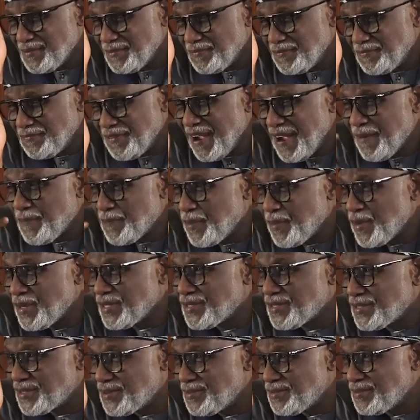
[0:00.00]
five
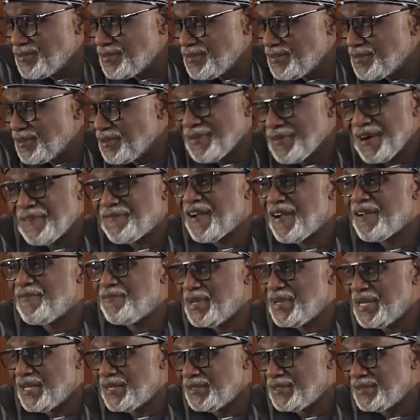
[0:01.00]
points, over
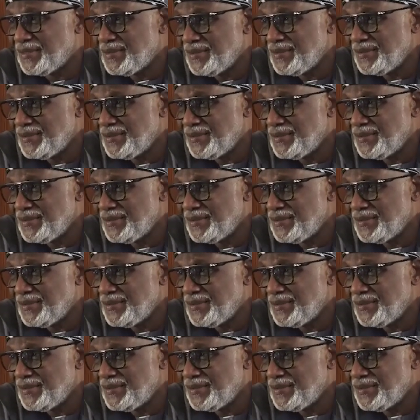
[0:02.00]
five billion.